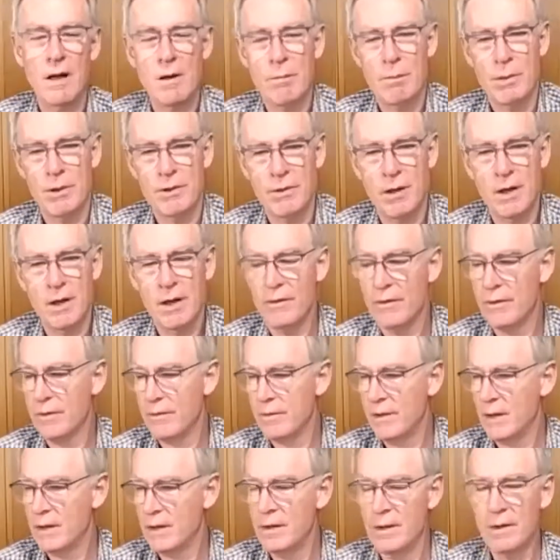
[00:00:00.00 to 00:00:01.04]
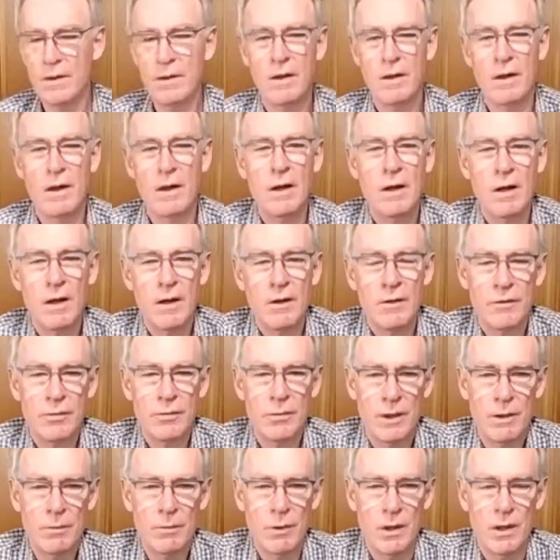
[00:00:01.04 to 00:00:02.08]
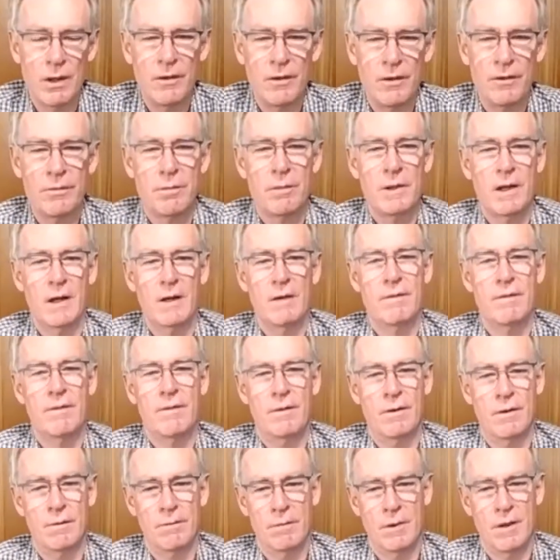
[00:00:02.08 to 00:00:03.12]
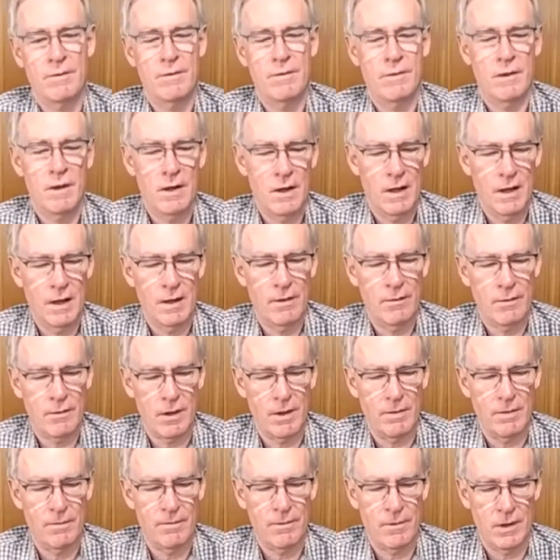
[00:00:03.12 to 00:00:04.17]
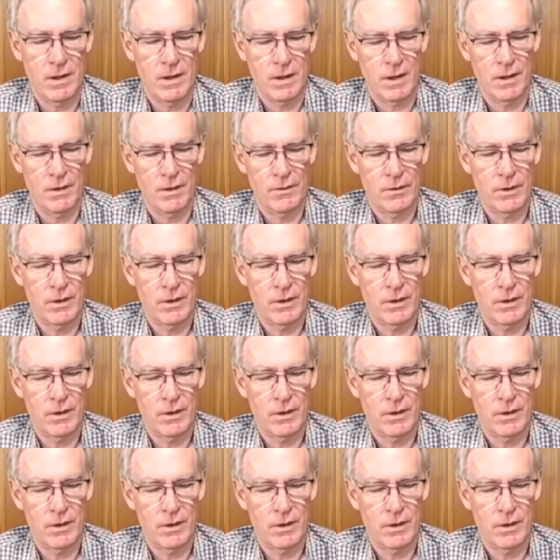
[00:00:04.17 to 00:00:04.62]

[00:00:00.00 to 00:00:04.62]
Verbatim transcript: Botrytis affected sweet wines made from a variety of grape varieties.